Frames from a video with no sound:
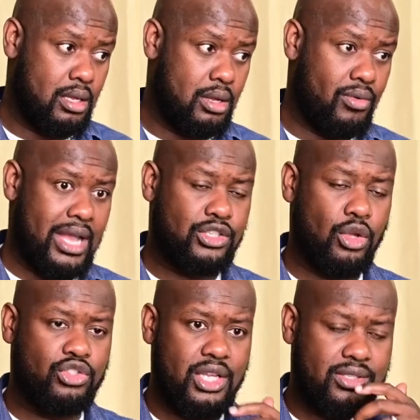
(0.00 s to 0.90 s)
Right? So
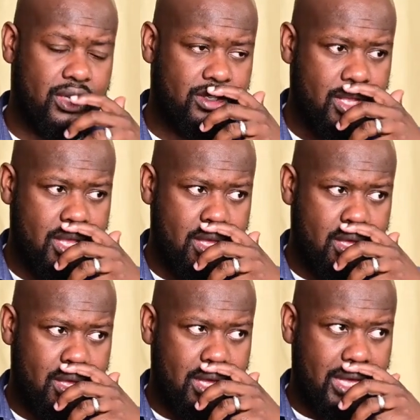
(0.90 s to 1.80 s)
Jesus,
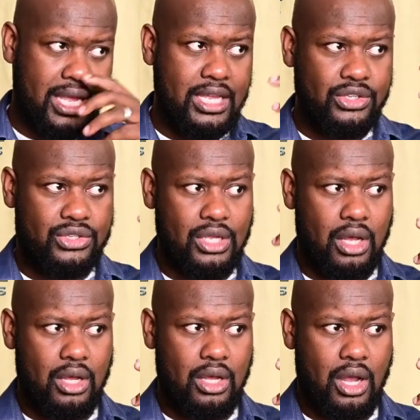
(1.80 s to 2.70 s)
he's
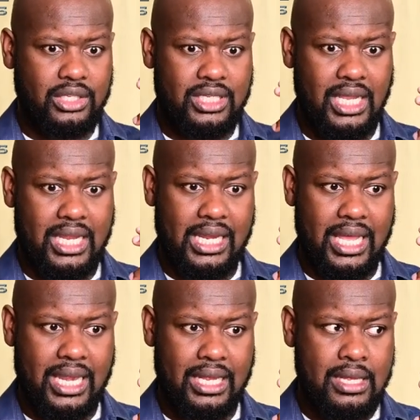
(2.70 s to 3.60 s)

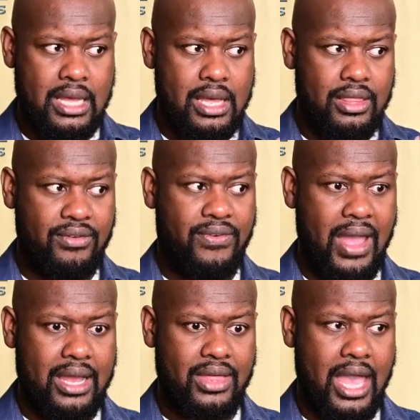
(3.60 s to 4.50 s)
articulating the
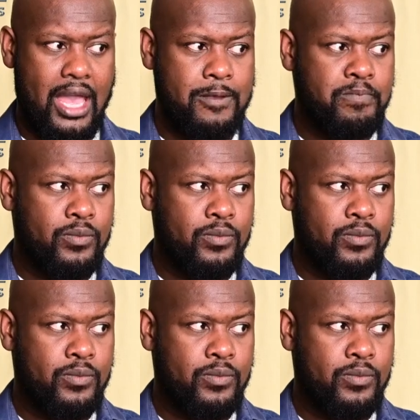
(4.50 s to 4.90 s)
fact that